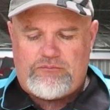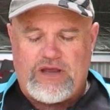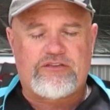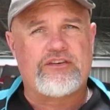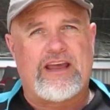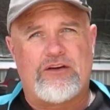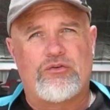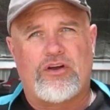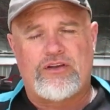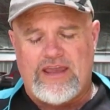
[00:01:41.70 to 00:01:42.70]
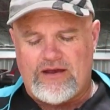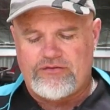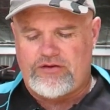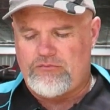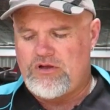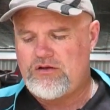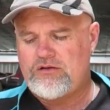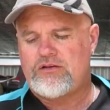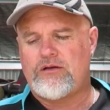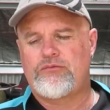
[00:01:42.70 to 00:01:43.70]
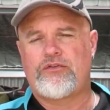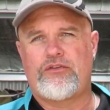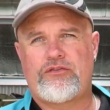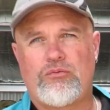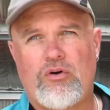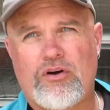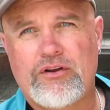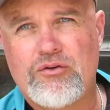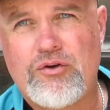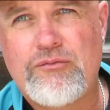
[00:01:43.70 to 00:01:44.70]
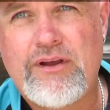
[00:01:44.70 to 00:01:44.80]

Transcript: batteries, and also calcium. Comes with this wiring loom